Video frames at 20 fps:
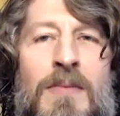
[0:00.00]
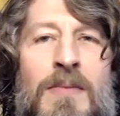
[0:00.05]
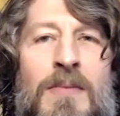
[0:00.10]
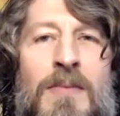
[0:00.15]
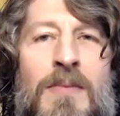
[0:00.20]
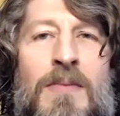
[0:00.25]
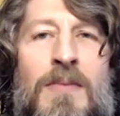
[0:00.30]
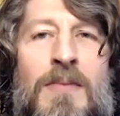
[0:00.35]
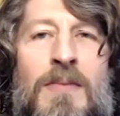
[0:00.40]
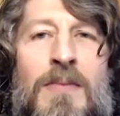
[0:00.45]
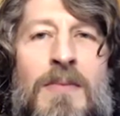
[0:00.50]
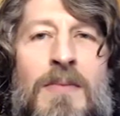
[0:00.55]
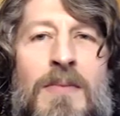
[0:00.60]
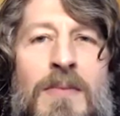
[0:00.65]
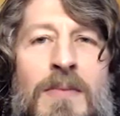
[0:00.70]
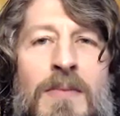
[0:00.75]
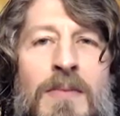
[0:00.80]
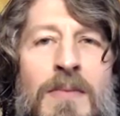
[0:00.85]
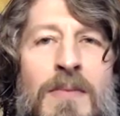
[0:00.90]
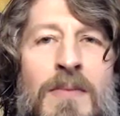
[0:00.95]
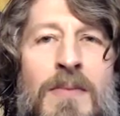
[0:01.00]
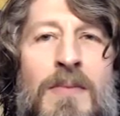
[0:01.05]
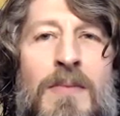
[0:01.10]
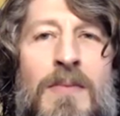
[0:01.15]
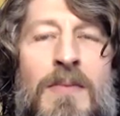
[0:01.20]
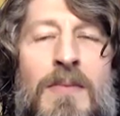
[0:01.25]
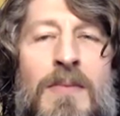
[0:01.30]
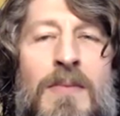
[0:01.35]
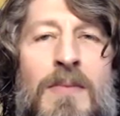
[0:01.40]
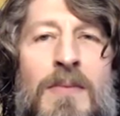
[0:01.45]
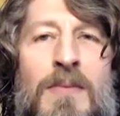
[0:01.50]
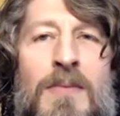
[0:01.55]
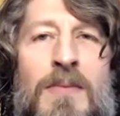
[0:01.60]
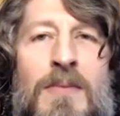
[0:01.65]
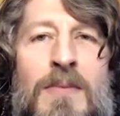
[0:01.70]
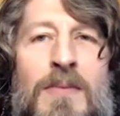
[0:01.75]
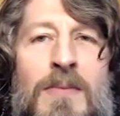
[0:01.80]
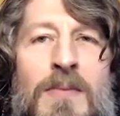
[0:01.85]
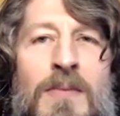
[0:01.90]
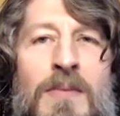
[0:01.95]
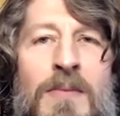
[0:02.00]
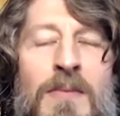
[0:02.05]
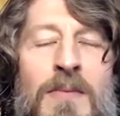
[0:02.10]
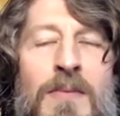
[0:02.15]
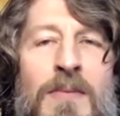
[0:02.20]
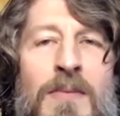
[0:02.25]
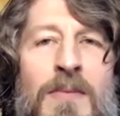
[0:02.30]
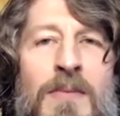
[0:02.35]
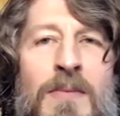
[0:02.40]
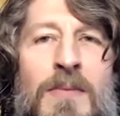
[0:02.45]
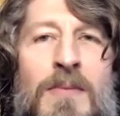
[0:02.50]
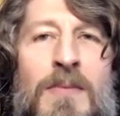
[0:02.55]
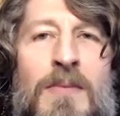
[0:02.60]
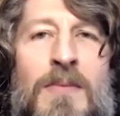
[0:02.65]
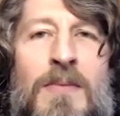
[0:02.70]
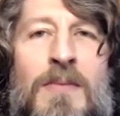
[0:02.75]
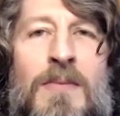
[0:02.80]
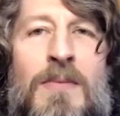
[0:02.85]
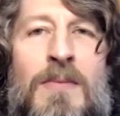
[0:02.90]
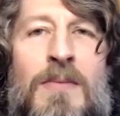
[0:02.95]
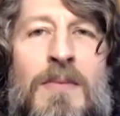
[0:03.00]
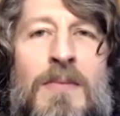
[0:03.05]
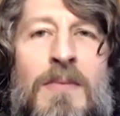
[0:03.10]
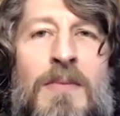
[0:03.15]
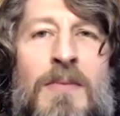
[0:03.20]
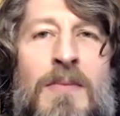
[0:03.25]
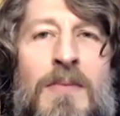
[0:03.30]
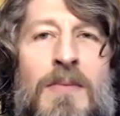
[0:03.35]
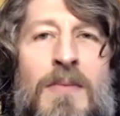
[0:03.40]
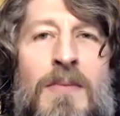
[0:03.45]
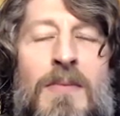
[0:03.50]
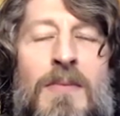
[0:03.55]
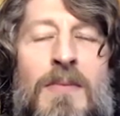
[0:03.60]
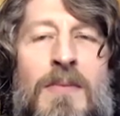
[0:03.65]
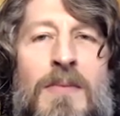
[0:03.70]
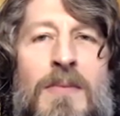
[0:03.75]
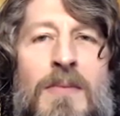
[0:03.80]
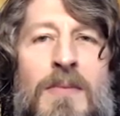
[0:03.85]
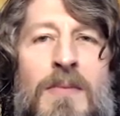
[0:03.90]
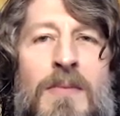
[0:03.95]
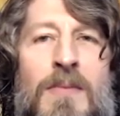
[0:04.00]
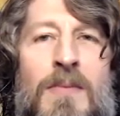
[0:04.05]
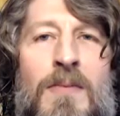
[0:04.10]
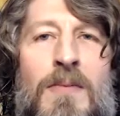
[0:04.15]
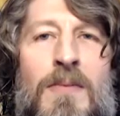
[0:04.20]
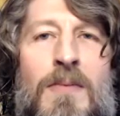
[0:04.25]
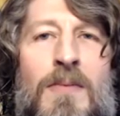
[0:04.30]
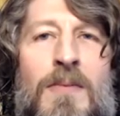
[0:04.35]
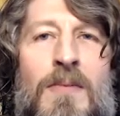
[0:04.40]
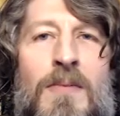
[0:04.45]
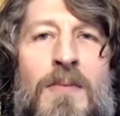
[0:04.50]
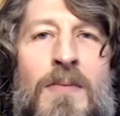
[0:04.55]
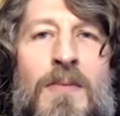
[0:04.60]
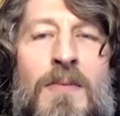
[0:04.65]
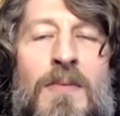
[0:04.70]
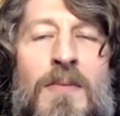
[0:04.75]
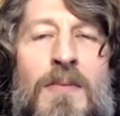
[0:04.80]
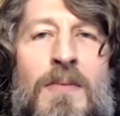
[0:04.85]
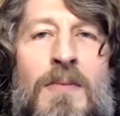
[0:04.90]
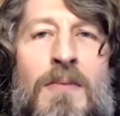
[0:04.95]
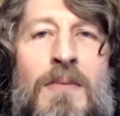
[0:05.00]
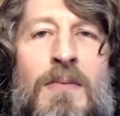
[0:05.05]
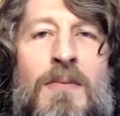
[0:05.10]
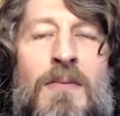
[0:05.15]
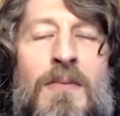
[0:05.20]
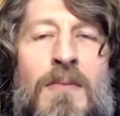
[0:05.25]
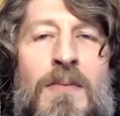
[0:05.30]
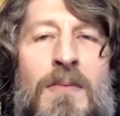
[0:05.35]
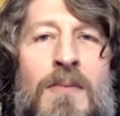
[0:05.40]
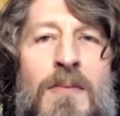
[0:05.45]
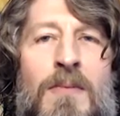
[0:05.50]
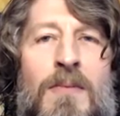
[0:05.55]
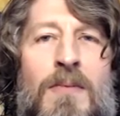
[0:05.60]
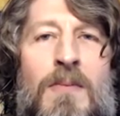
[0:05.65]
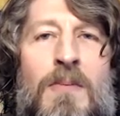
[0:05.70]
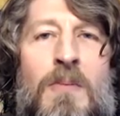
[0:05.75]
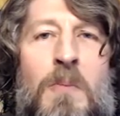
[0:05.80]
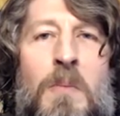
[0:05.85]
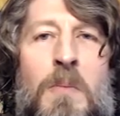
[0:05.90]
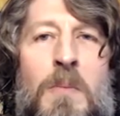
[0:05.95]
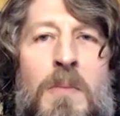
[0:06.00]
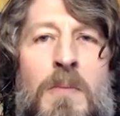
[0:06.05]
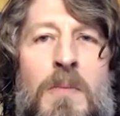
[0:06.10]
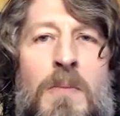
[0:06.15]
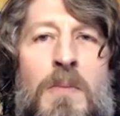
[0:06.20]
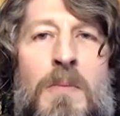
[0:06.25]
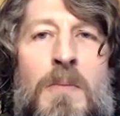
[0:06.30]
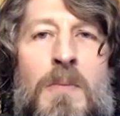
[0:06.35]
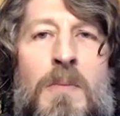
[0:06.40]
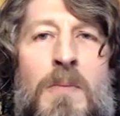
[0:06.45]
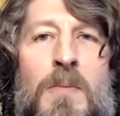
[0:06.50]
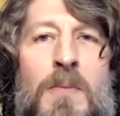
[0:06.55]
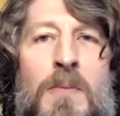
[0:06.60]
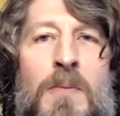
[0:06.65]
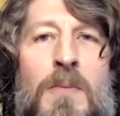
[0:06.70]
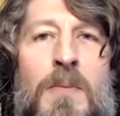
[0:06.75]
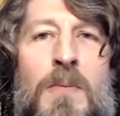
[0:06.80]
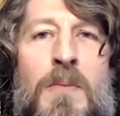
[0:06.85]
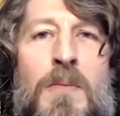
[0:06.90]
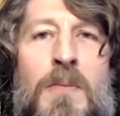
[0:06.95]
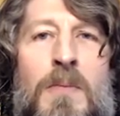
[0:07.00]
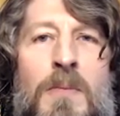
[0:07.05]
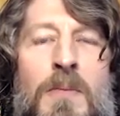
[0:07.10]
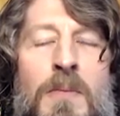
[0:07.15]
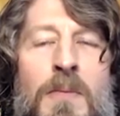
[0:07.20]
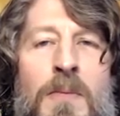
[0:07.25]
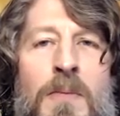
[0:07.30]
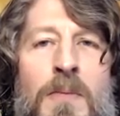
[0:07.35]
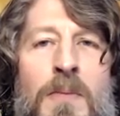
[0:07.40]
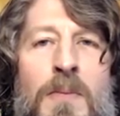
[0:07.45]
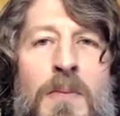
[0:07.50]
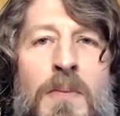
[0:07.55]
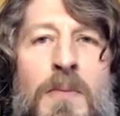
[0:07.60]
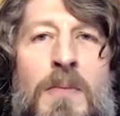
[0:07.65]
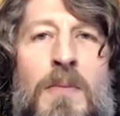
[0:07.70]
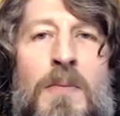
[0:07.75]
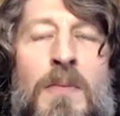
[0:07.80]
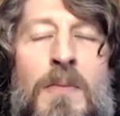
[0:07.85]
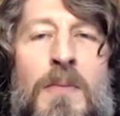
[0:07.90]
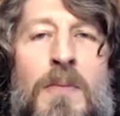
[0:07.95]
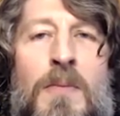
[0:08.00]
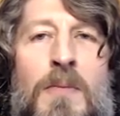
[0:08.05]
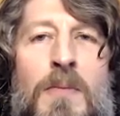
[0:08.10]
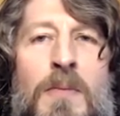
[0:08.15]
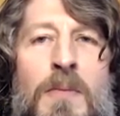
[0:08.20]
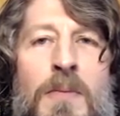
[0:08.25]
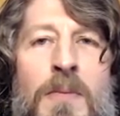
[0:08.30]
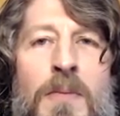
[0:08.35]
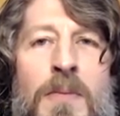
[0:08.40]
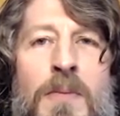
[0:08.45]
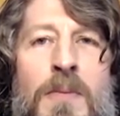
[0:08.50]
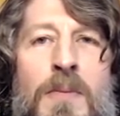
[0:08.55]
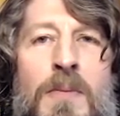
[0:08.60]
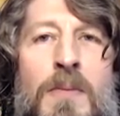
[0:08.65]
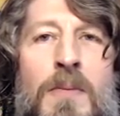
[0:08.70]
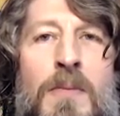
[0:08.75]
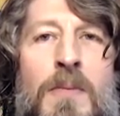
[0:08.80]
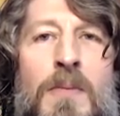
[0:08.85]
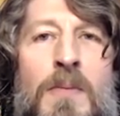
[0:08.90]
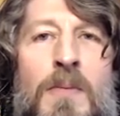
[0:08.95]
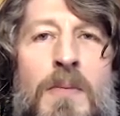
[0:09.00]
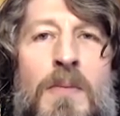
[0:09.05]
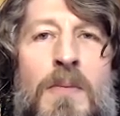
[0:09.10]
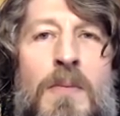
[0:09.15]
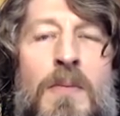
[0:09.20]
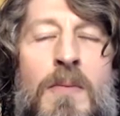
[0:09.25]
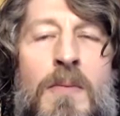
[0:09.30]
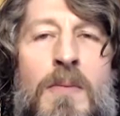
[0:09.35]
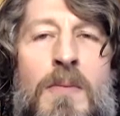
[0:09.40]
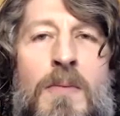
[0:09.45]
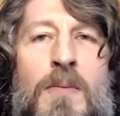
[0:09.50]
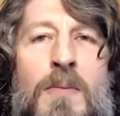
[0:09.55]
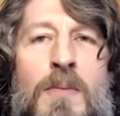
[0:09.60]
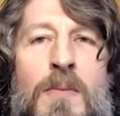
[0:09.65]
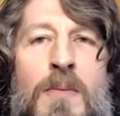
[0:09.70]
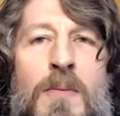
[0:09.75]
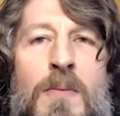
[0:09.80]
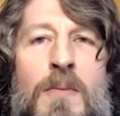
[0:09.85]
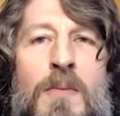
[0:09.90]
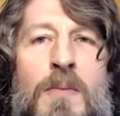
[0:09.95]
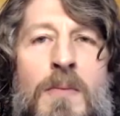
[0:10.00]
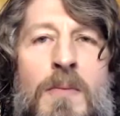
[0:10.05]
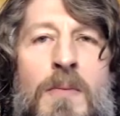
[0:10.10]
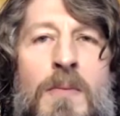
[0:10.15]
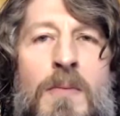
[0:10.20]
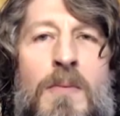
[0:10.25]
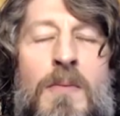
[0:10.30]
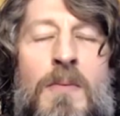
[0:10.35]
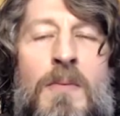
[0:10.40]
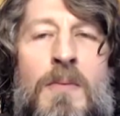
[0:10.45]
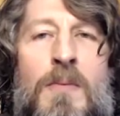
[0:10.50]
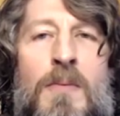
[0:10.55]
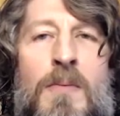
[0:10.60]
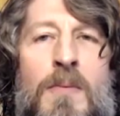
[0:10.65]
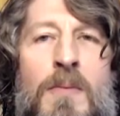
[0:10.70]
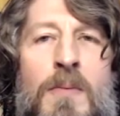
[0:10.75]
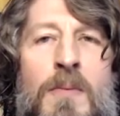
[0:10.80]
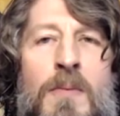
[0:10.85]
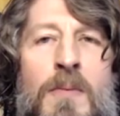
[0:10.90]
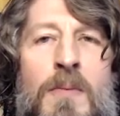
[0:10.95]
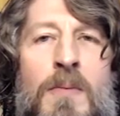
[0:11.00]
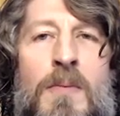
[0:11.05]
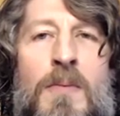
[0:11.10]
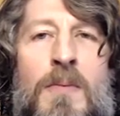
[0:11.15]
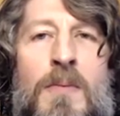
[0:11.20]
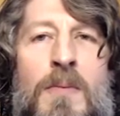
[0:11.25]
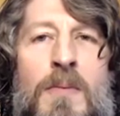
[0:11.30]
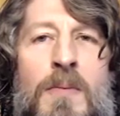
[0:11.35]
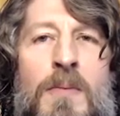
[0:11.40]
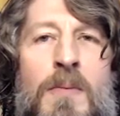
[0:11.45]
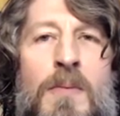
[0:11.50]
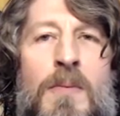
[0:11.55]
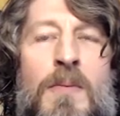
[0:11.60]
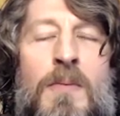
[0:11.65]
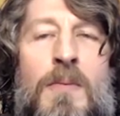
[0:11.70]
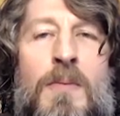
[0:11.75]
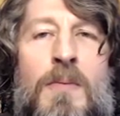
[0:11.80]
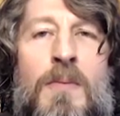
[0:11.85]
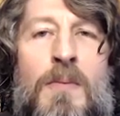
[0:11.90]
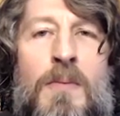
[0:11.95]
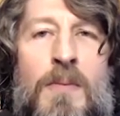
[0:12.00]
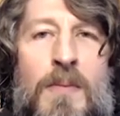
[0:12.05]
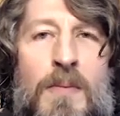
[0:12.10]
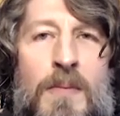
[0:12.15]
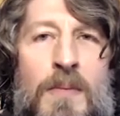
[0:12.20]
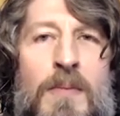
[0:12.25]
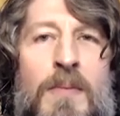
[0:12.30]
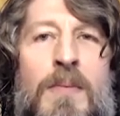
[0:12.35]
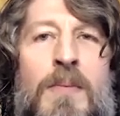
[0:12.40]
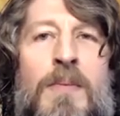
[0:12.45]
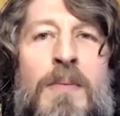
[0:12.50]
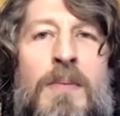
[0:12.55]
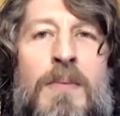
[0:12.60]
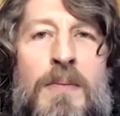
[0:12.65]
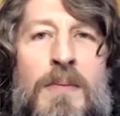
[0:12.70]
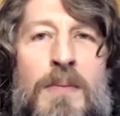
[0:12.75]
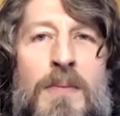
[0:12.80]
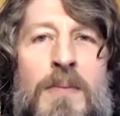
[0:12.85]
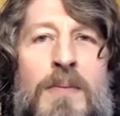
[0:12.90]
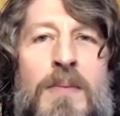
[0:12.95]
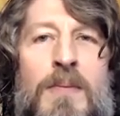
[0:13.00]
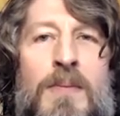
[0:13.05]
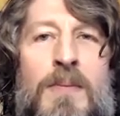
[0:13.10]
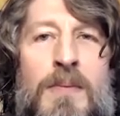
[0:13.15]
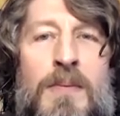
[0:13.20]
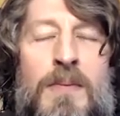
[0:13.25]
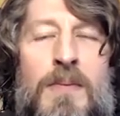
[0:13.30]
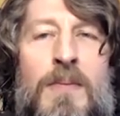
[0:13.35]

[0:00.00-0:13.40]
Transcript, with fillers: uh, food system of our own, and we're going to have our own footprint. And we, uh, we, we, from the core of this company was how we take this and build a sustainable and resilient food system. So the way we look at